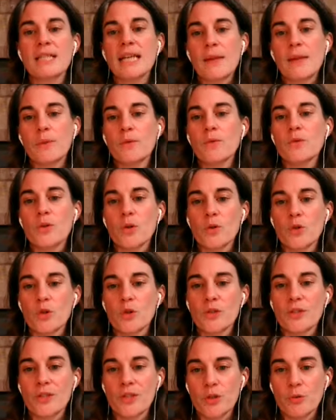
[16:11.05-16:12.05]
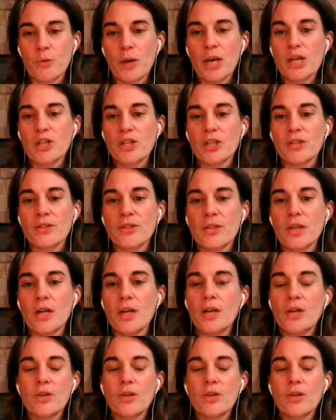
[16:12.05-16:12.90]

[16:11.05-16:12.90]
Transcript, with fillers: get through social situations.